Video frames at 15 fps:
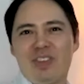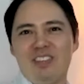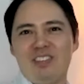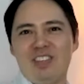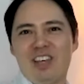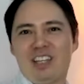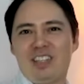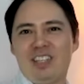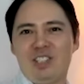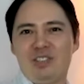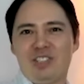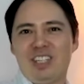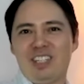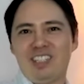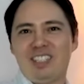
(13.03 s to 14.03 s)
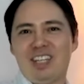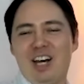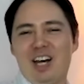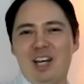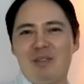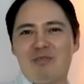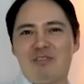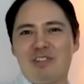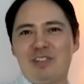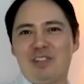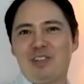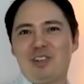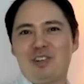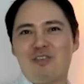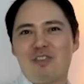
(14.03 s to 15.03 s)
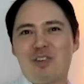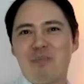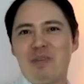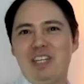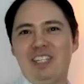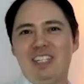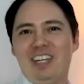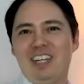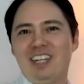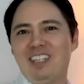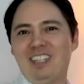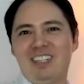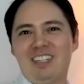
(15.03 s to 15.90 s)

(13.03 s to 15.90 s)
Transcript: Zach, thanks for taking the time for me today.